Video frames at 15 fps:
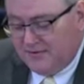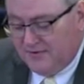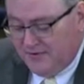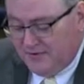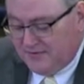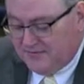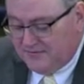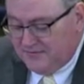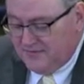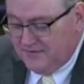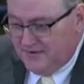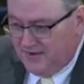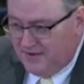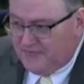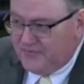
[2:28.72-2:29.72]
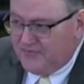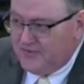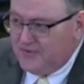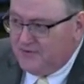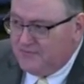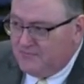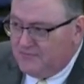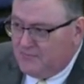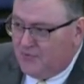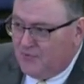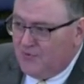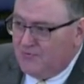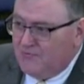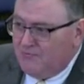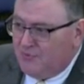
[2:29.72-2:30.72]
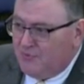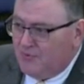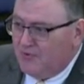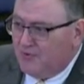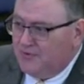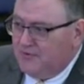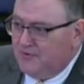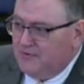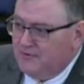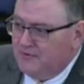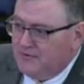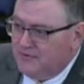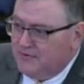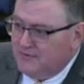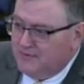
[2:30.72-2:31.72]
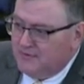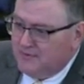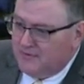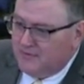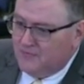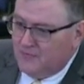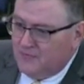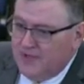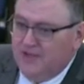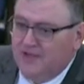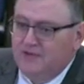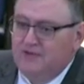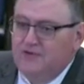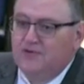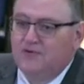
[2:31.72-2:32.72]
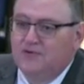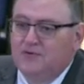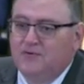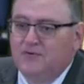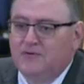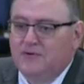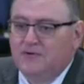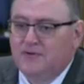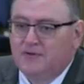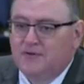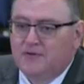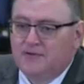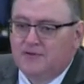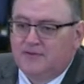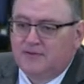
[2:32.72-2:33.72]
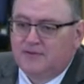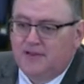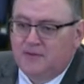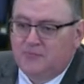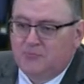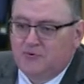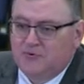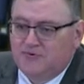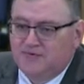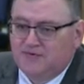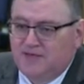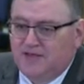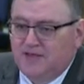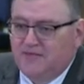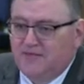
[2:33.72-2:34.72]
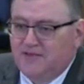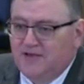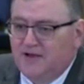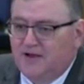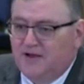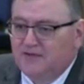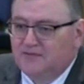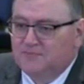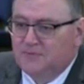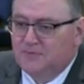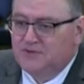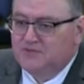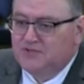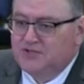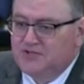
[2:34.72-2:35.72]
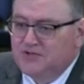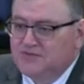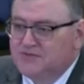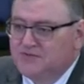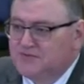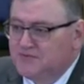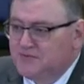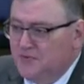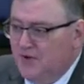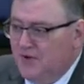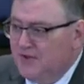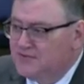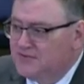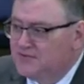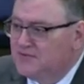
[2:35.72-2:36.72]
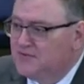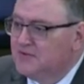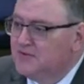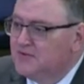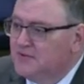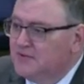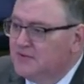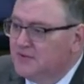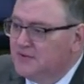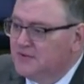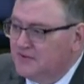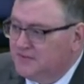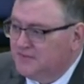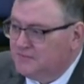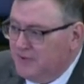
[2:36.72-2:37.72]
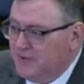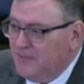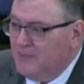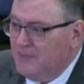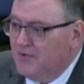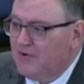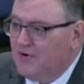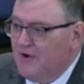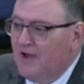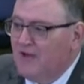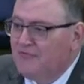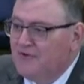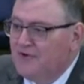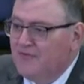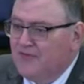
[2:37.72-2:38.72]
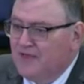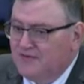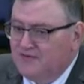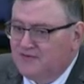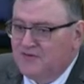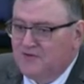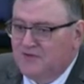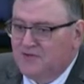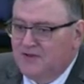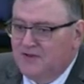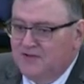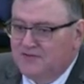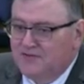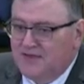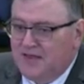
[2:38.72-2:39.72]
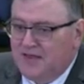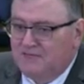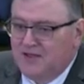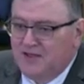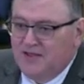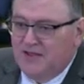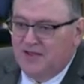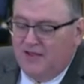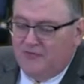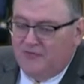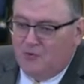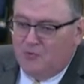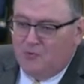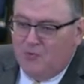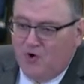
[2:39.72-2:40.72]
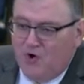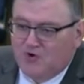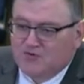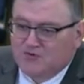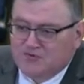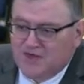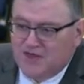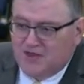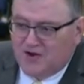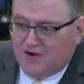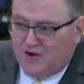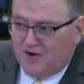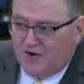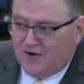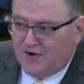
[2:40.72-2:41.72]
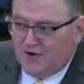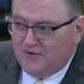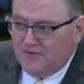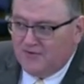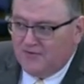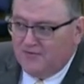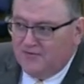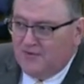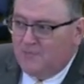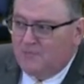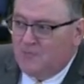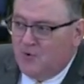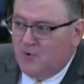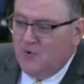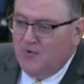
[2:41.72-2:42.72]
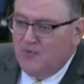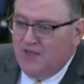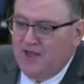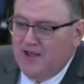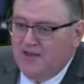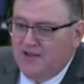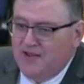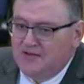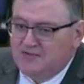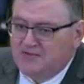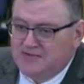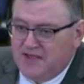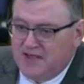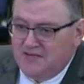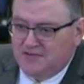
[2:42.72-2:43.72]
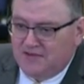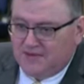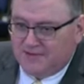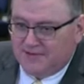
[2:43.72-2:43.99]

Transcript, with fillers: is nothing more important than we can do than present the gospel of Jesus Christ, because people are out there and they still need saved. And the worse they are, the more they need saving.